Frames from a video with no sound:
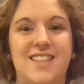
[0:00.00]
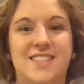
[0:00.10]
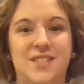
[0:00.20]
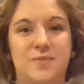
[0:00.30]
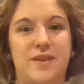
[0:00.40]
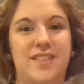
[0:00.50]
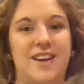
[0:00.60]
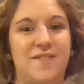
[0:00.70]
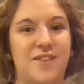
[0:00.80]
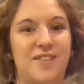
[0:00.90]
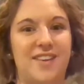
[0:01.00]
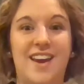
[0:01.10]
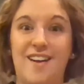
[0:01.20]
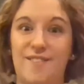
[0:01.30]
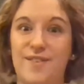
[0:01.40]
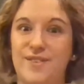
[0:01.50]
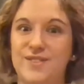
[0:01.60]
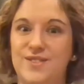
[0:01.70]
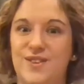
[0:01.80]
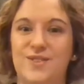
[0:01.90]
This is one that I feel that
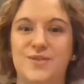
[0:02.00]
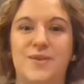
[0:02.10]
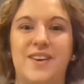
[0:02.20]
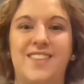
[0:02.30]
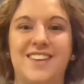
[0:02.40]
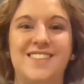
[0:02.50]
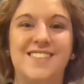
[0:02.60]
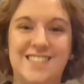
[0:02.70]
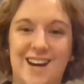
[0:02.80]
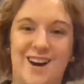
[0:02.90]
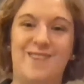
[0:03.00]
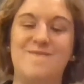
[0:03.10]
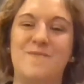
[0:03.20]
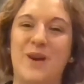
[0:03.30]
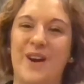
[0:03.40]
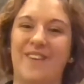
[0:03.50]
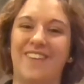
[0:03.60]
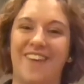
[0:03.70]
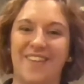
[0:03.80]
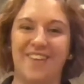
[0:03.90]
everyone struggles with in some way or
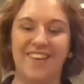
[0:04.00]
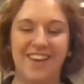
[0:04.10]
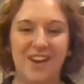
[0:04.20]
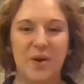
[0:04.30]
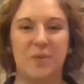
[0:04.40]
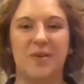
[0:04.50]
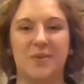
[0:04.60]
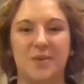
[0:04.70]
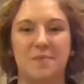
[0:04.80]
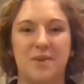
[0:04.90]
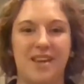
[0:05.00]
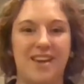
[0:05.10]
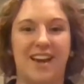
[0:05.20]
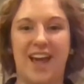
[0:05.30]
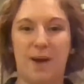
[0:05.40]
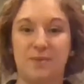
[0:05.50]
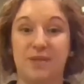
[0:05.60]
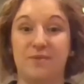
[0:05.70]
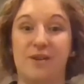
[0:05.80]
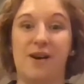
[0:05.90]
another, whether it be a
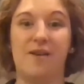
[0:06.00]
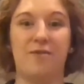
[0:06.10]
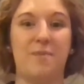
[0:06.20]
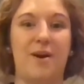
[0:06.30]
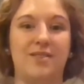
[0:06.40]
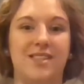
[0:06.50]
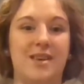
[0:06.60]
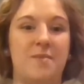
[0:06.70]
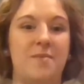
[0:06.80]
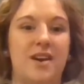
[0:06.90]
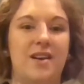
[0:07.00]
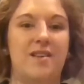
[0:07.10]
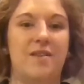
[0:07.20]
captain of a football team